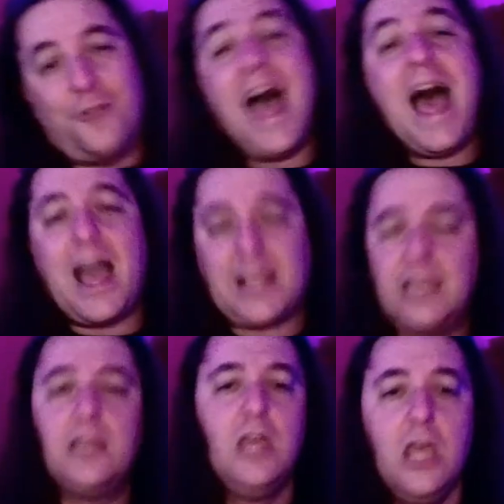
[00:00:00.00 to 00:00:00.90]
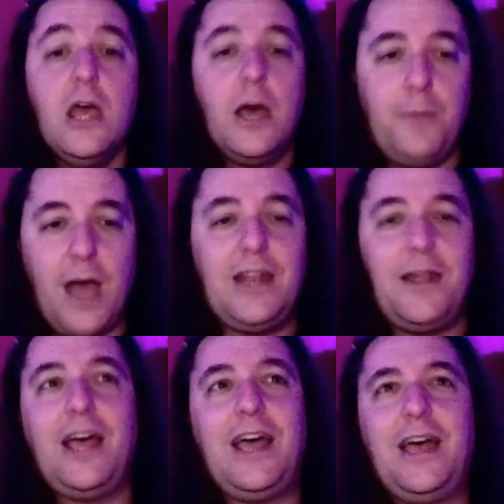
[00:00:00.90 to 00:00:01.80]
rock, but
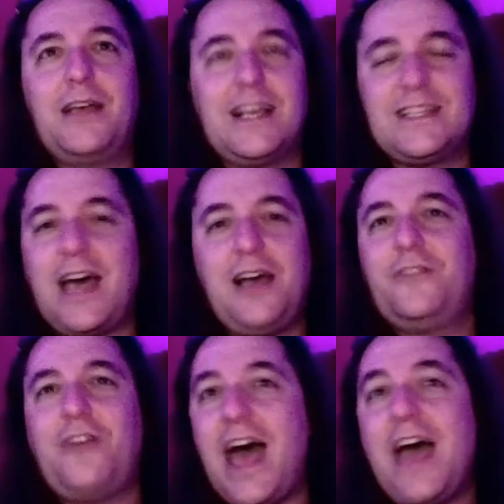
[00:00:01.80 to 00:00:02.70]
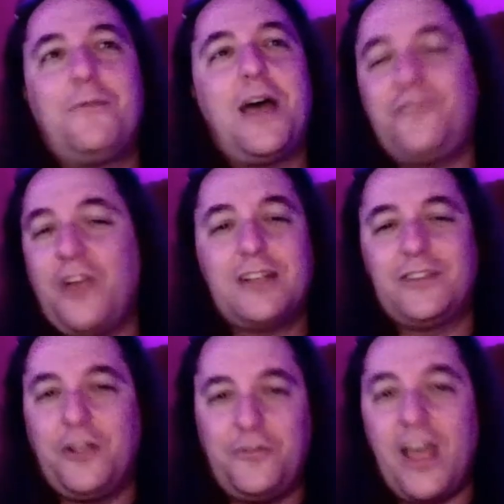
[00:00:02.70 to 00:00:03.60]
cause I find my friends
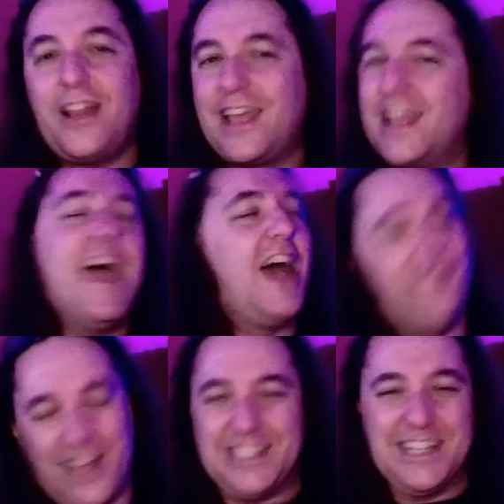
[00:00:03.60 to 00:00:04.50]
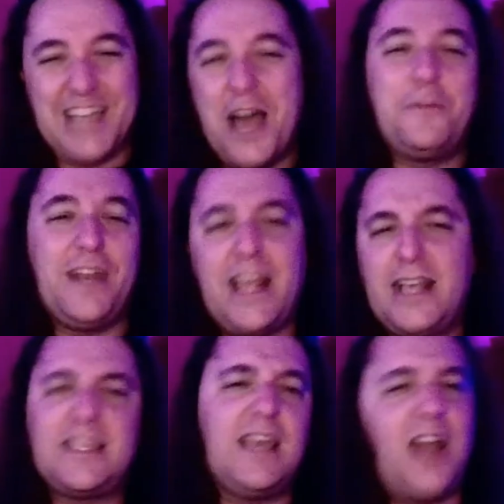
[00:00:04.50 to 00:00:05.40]
in feeling. I invest in
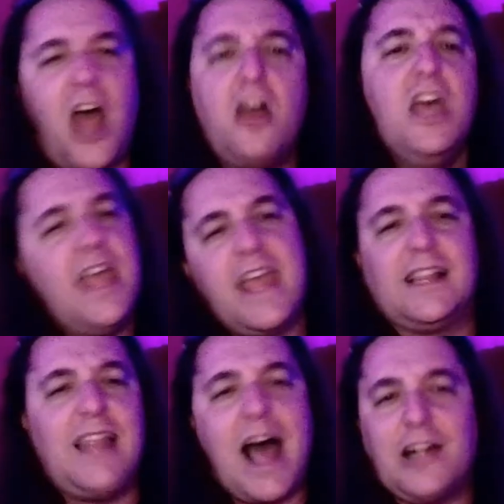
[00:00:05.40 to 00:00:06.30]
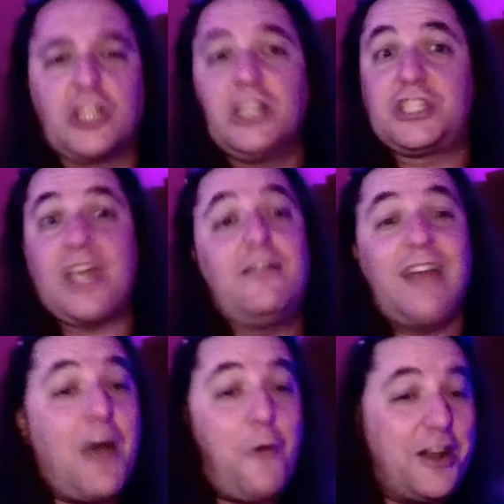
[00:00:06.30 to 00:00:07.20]
companies that are ecologically sound.
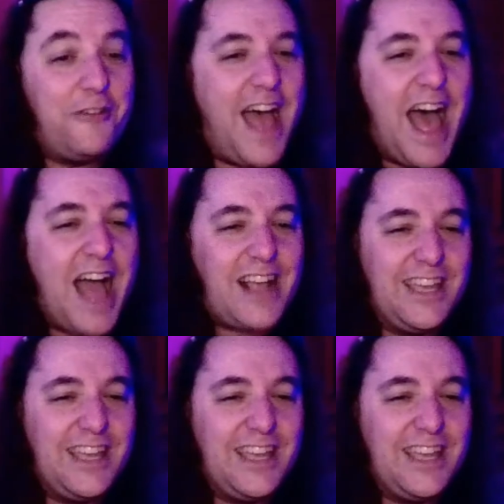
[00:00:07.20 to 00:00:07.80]
I wanna rock.